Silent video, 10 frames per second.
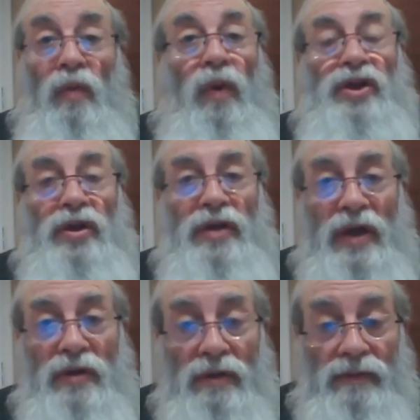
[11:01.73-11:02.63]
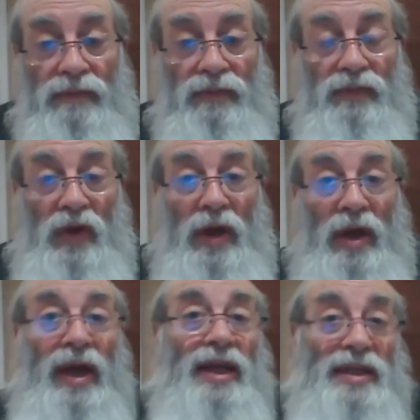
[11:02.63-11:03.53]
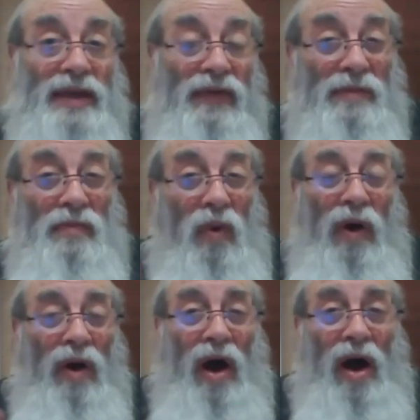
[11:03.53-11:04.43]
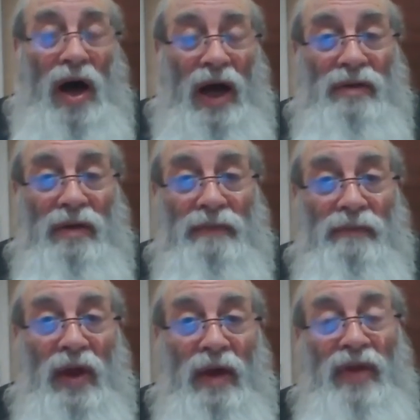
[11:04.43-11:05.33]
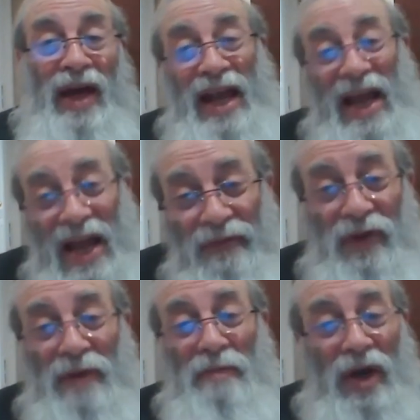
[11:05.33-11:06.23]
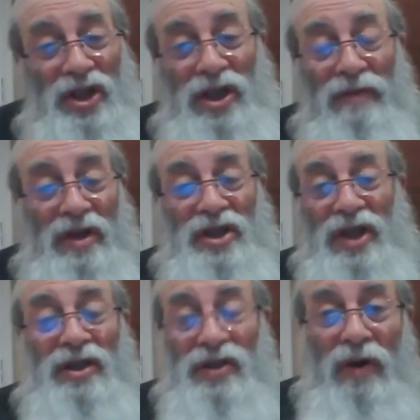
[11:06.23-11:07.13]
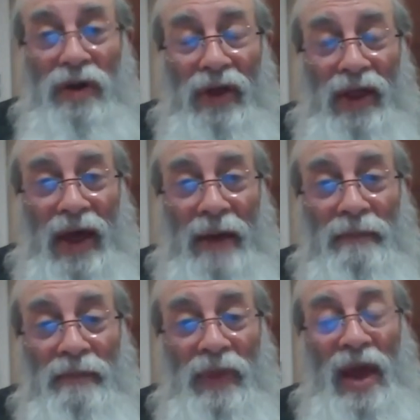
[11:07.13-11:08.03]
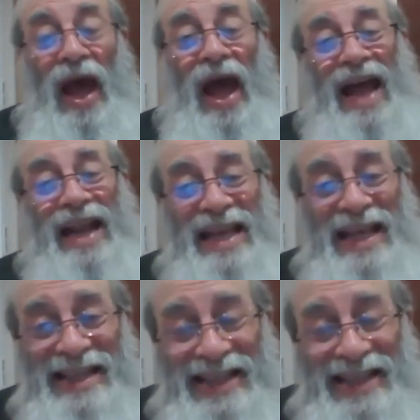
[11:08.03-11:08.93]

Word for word: What should they do? It's even more odd that after Moshe rejects all of them, and he